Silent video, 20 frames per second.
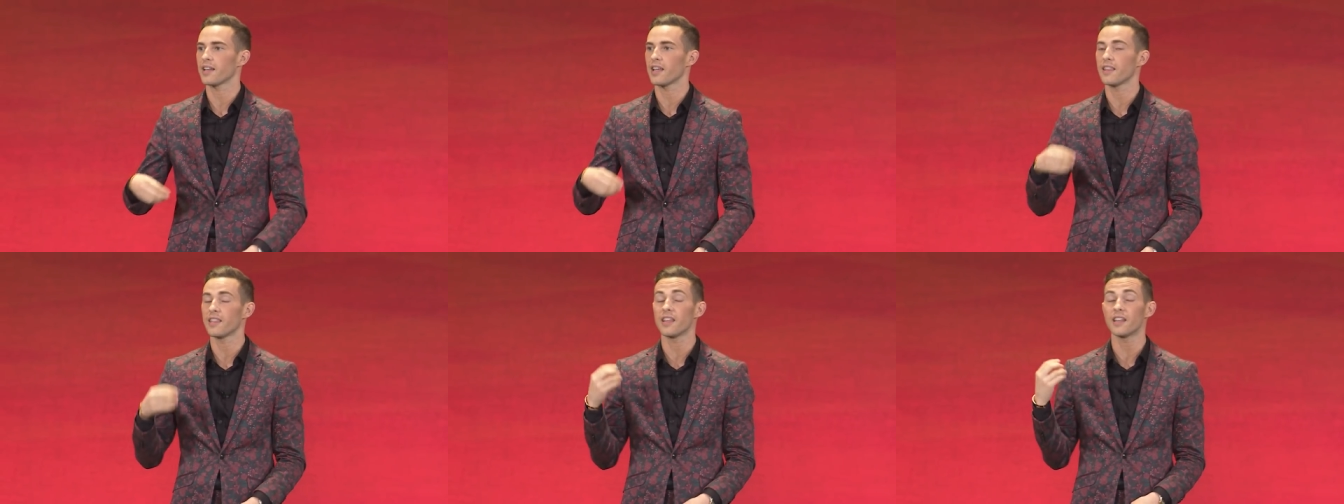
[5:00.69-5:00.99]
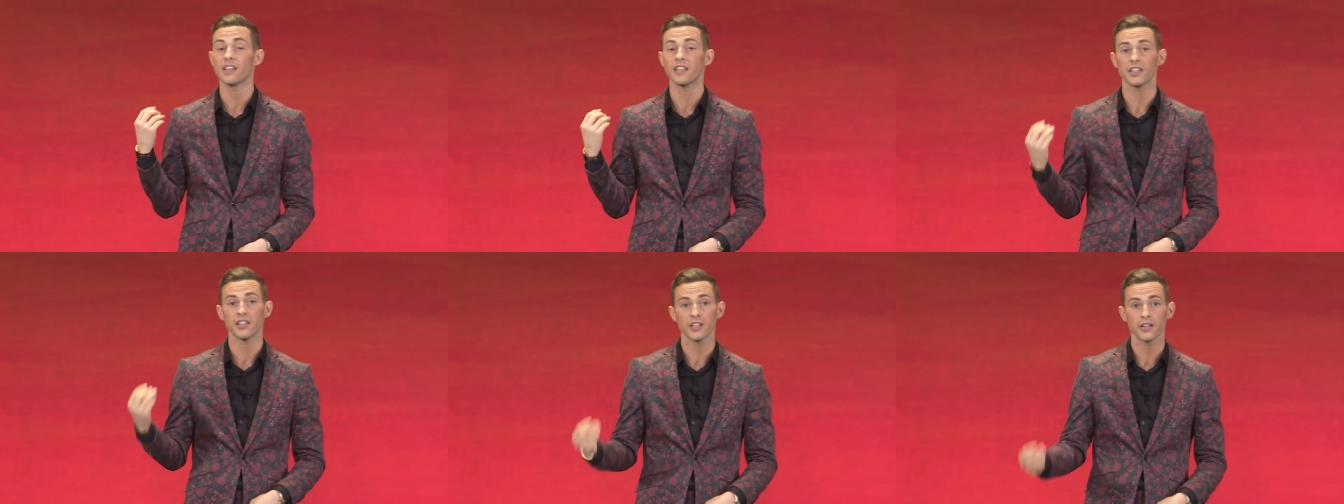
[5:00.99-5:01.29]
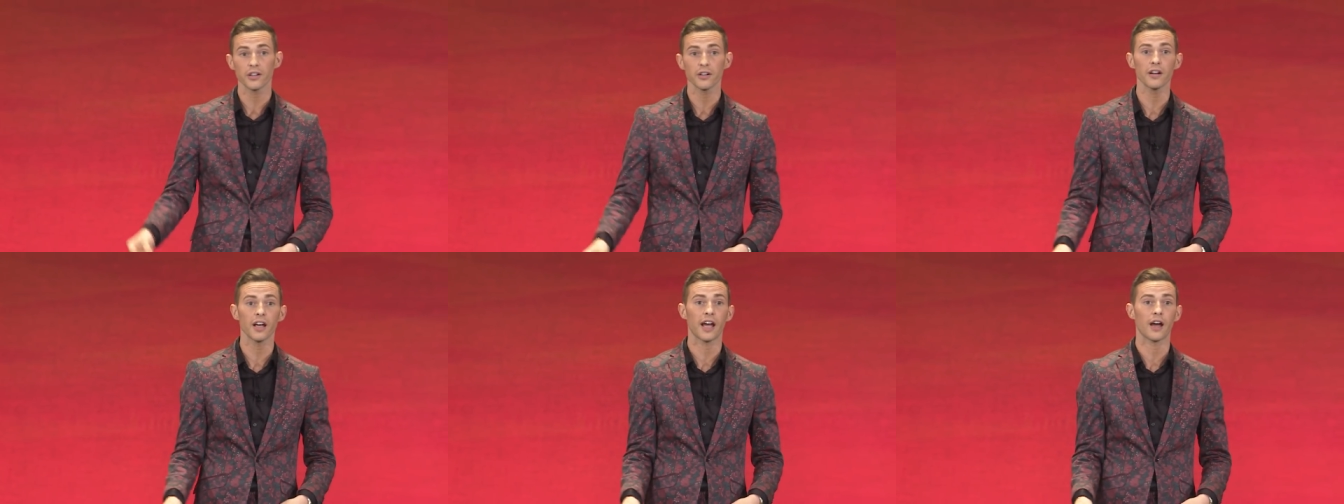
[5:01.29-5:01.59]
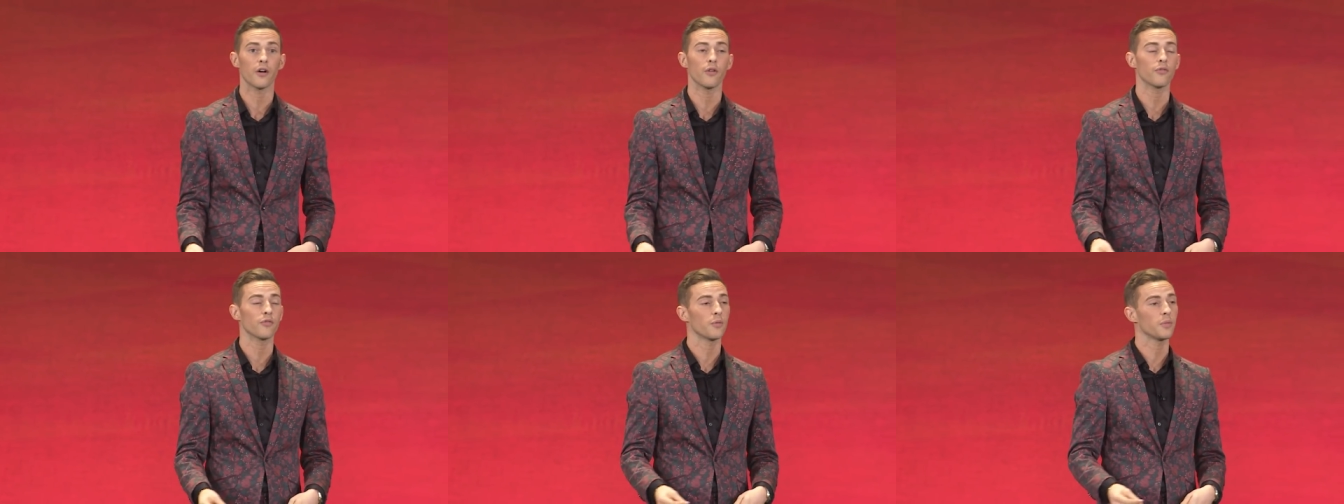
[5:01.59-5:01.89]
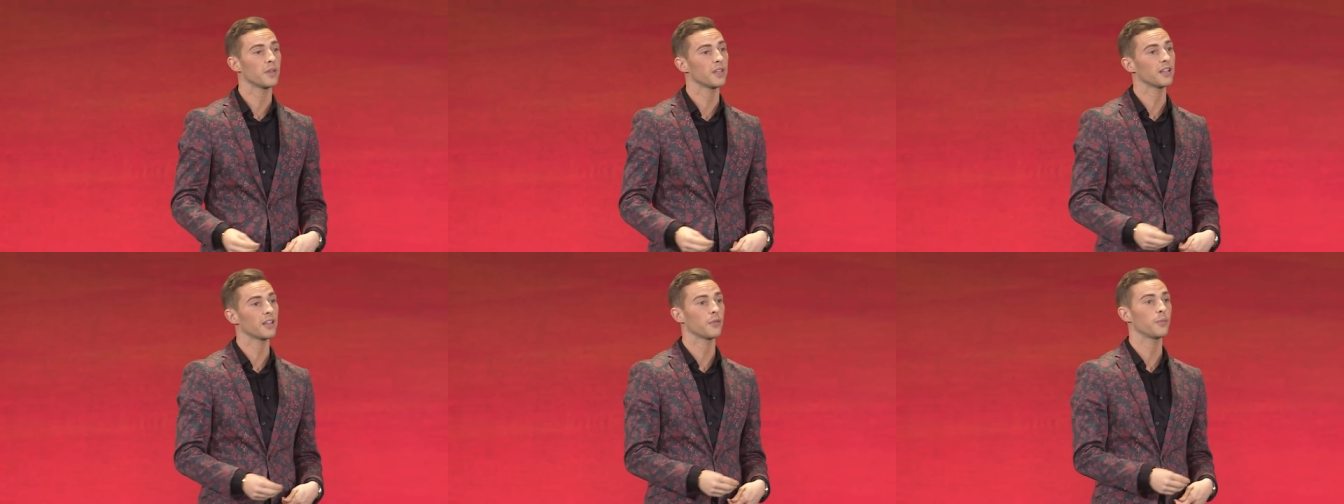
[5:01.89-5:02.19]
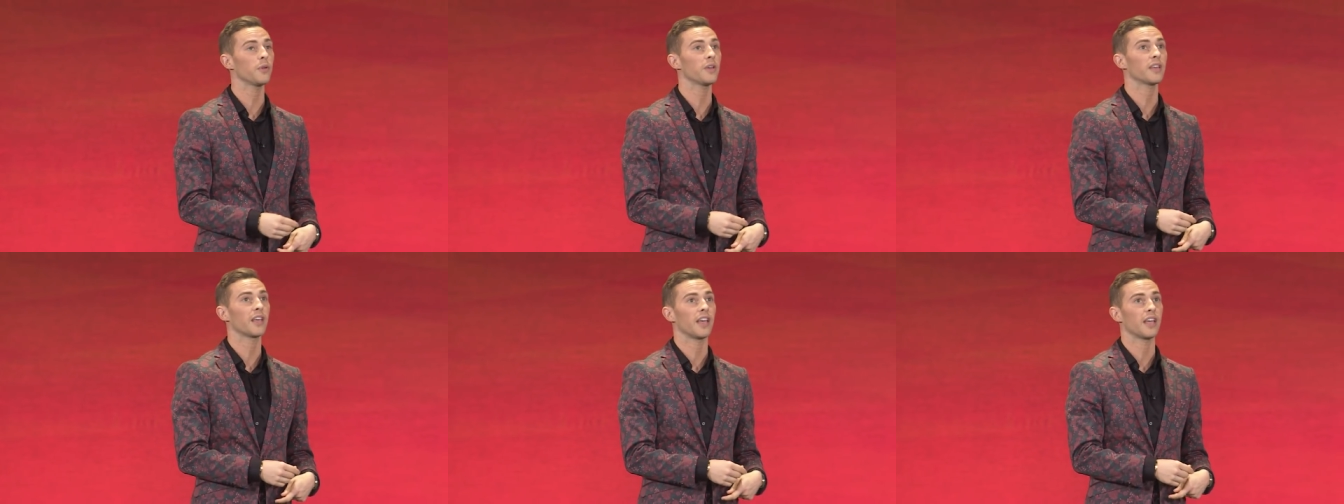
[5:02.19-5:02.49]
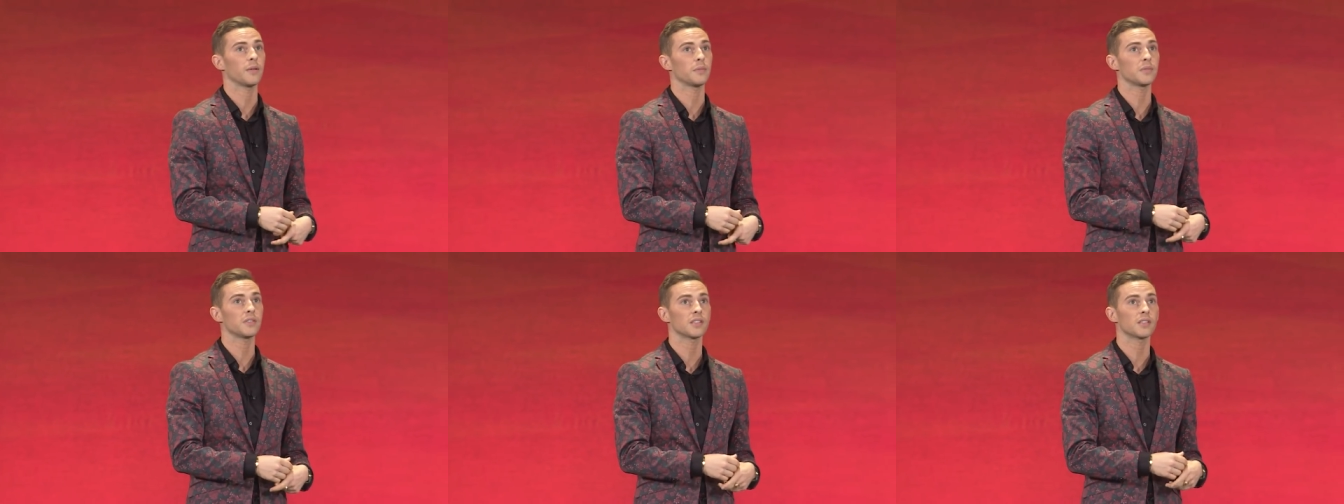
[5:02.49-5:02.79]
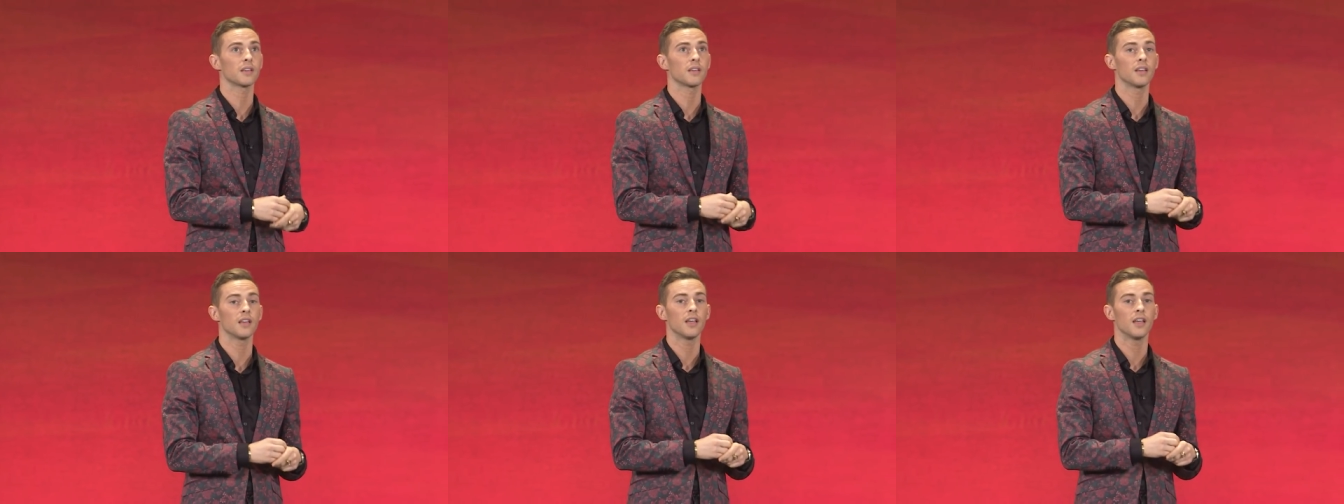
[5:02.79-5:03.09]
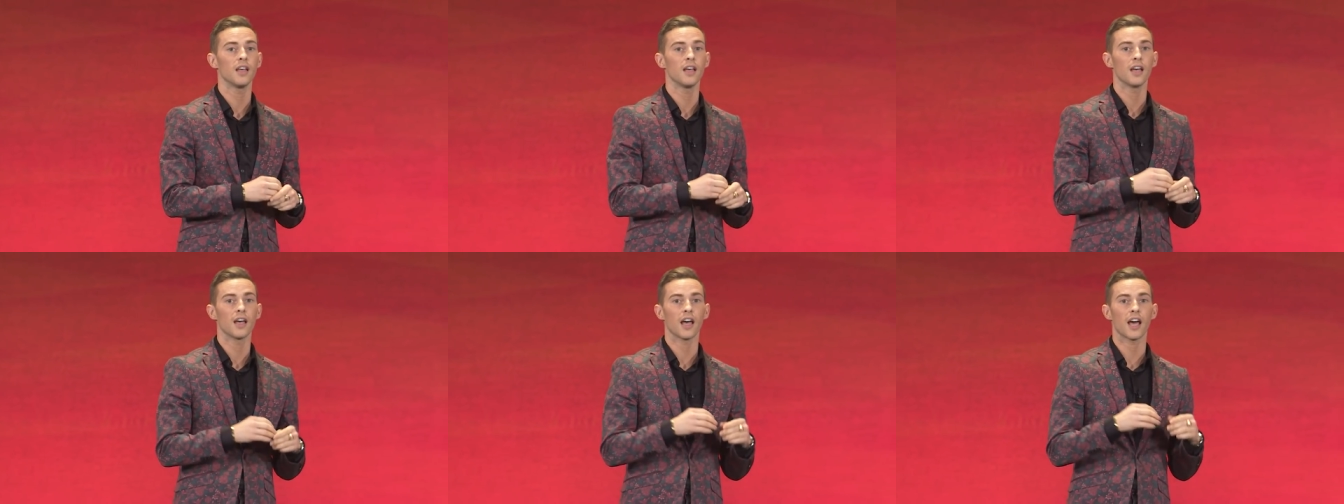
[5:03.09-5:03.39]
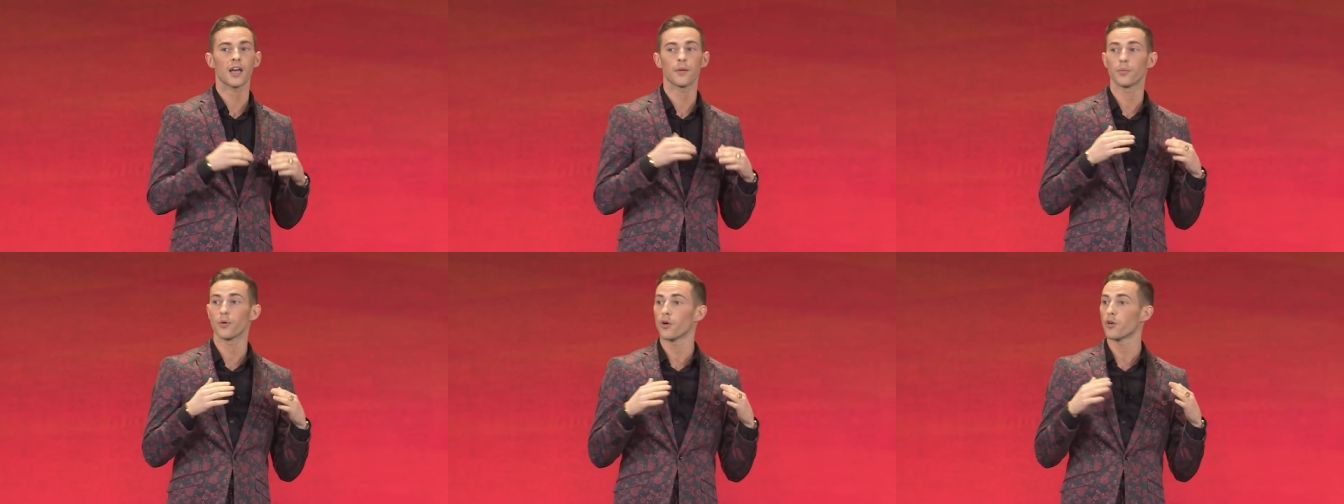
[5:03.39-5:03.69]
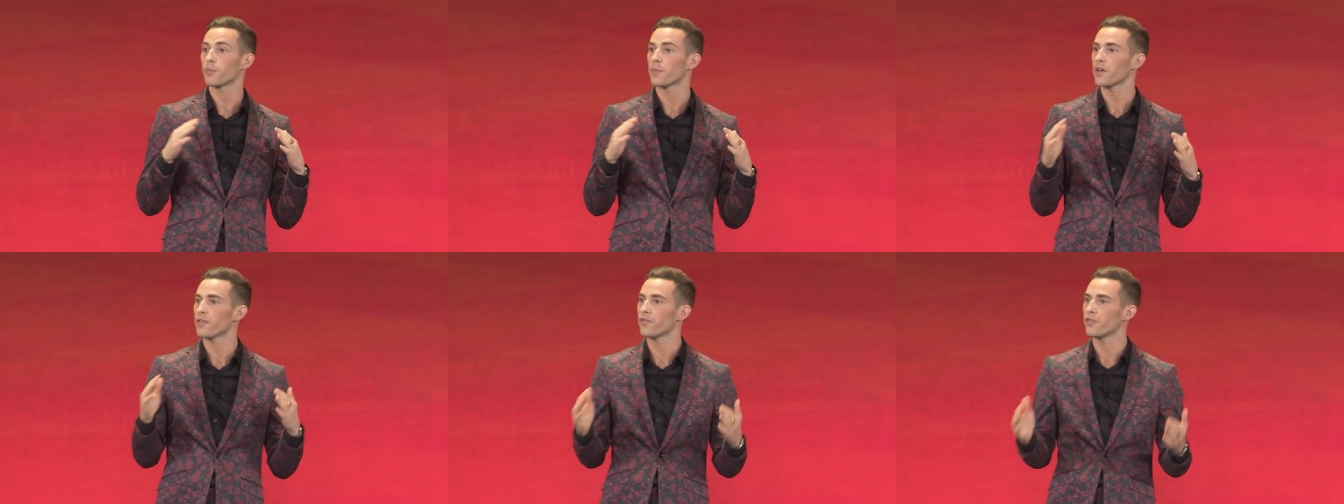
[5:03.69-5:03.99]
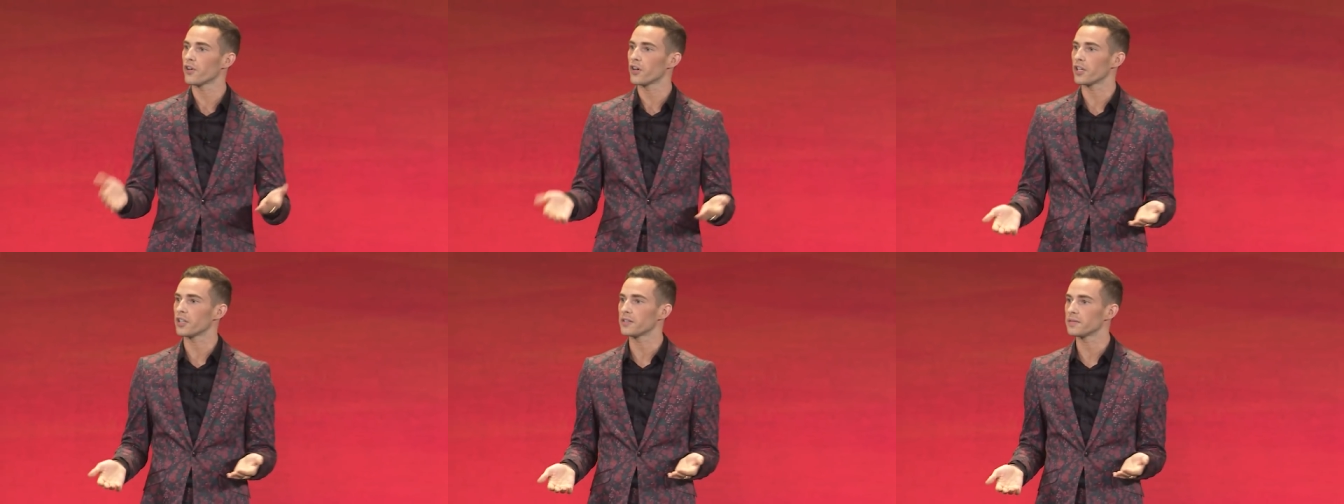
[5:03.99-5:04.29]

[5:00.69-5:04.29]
And then a year out from the Olympic Games, I broke my foot.